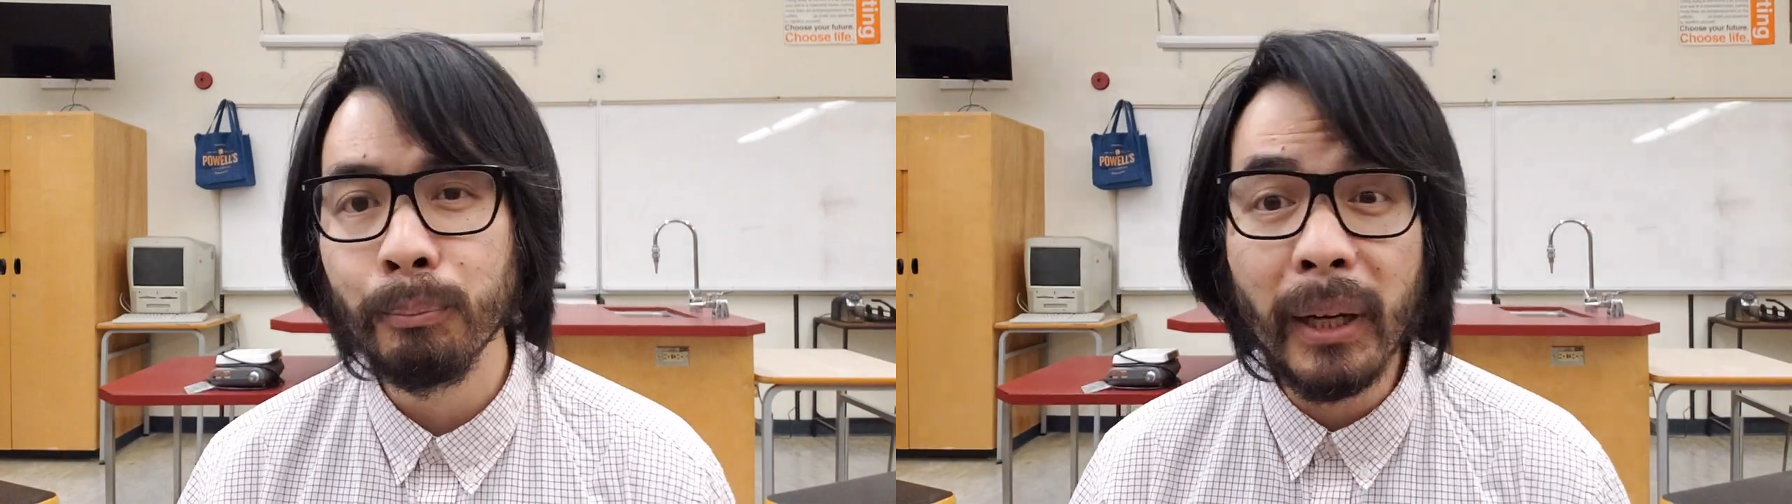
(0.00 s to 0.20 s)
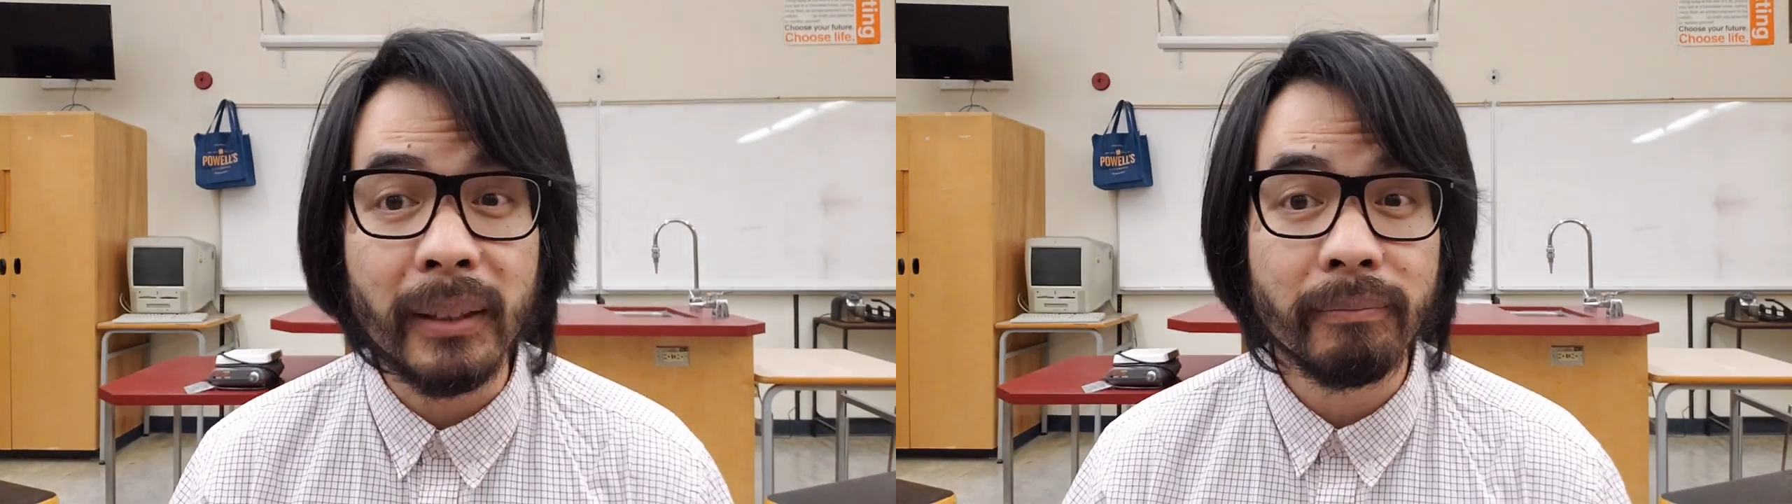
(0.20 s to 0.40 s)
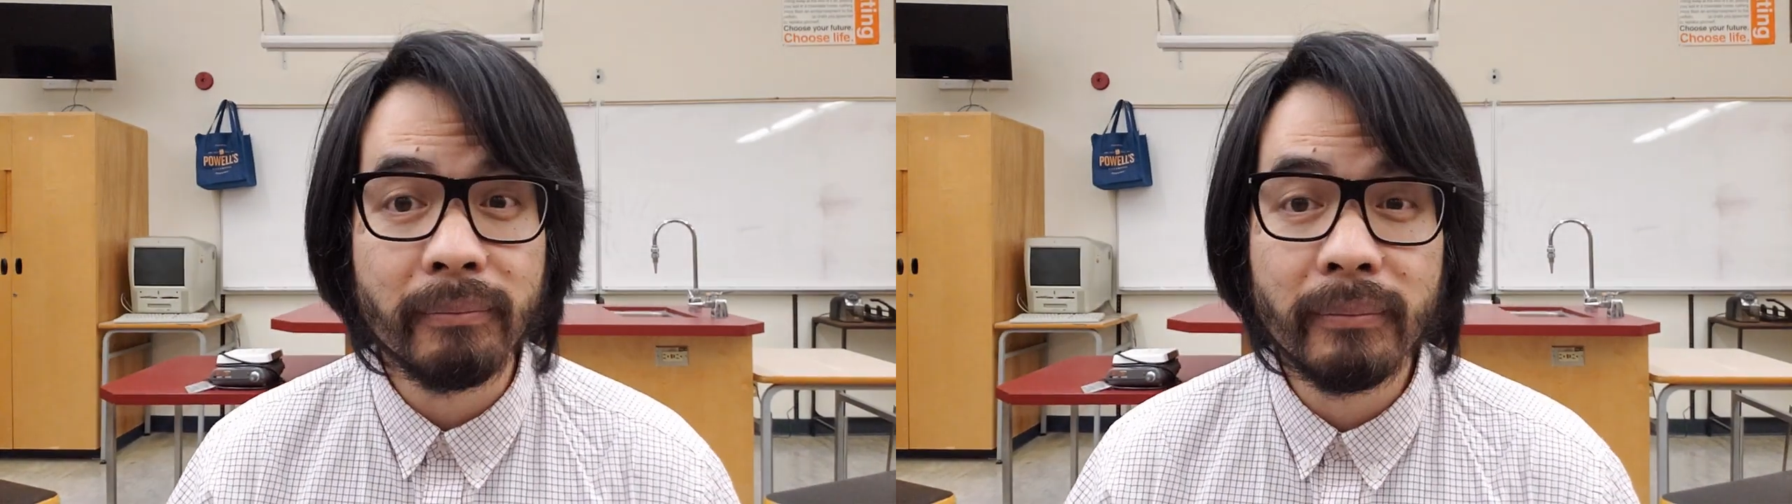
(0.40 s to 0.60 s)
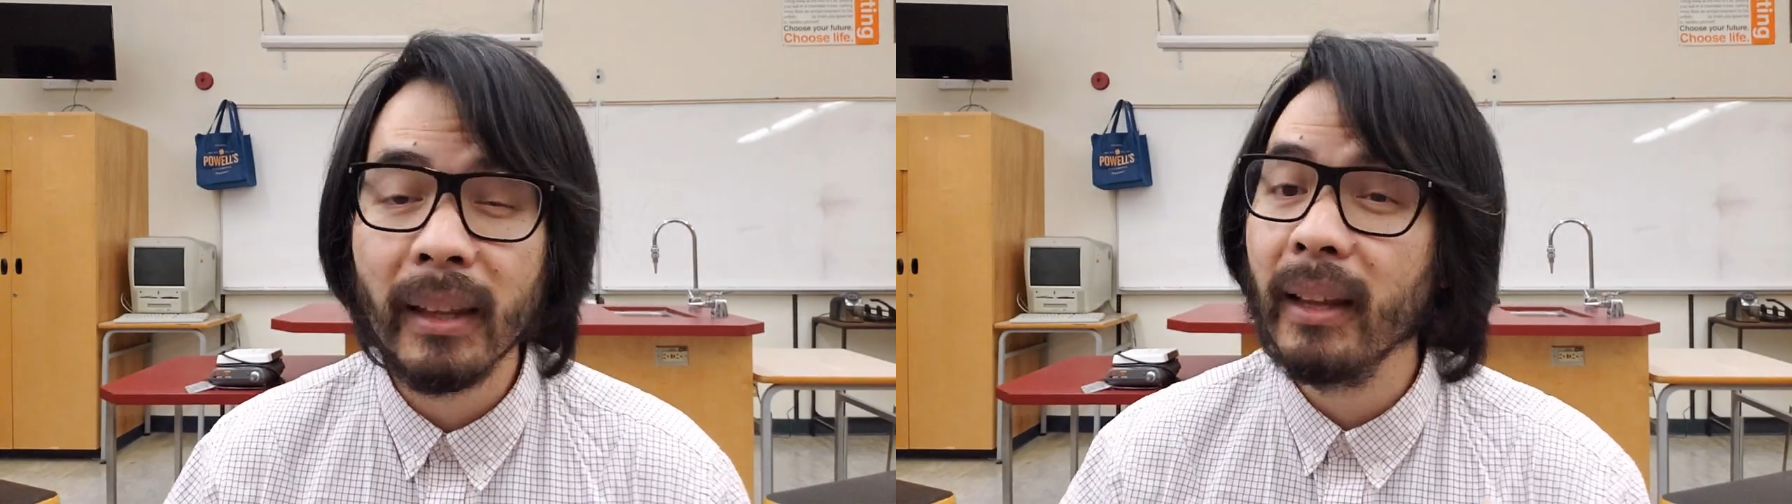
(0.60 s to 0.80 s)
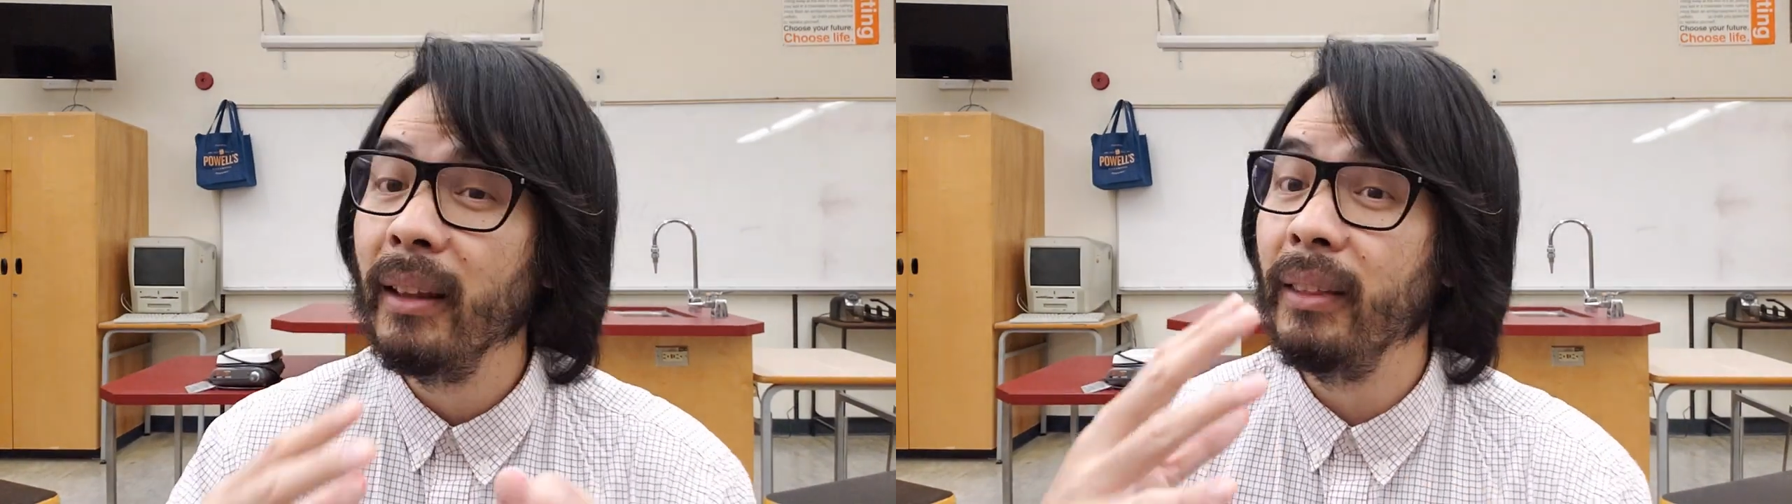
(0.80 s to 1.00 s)
But
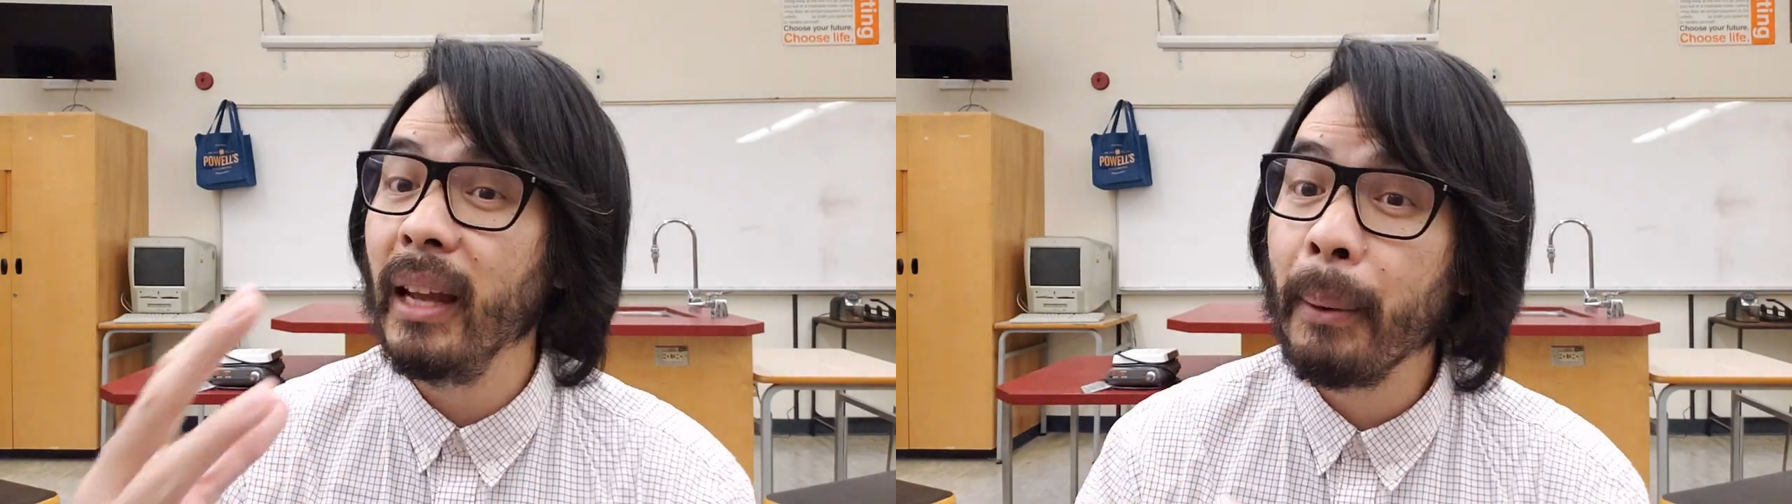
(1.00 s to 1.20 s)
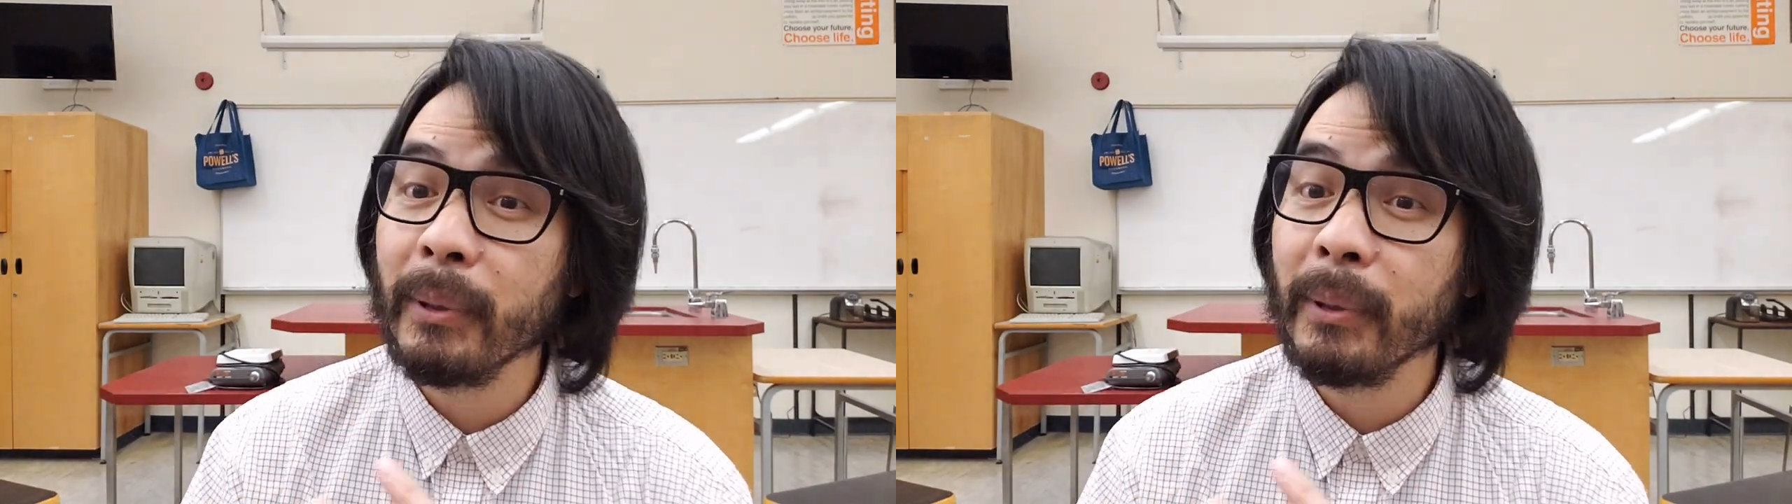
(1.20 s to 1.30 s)
then I